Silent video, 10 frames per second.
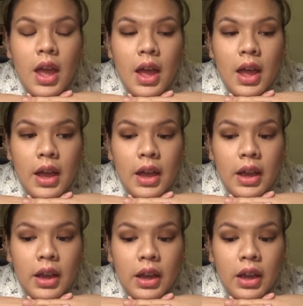
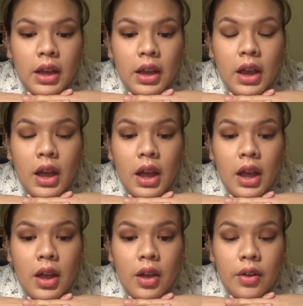I
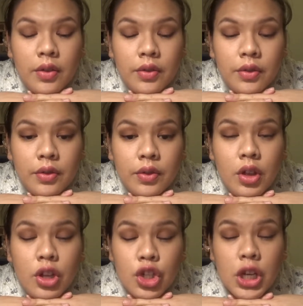have
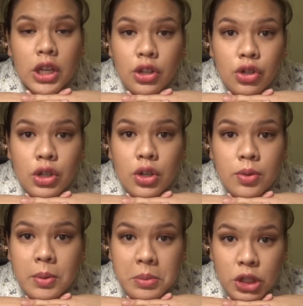changed into
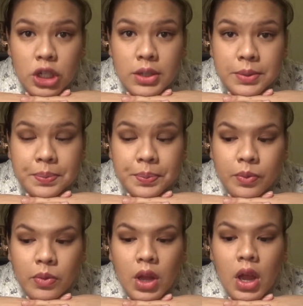my PJs.
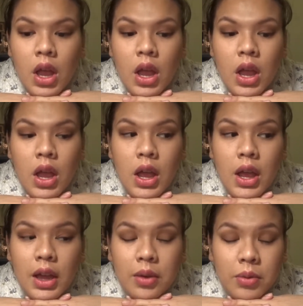
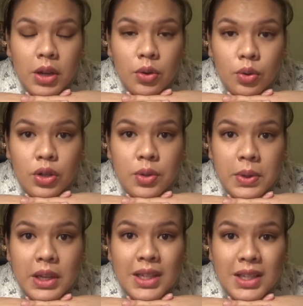I am now going to
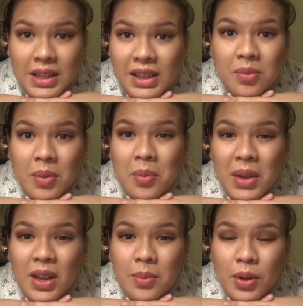be taking my
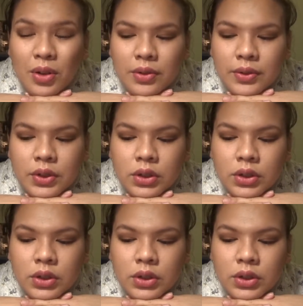makeup off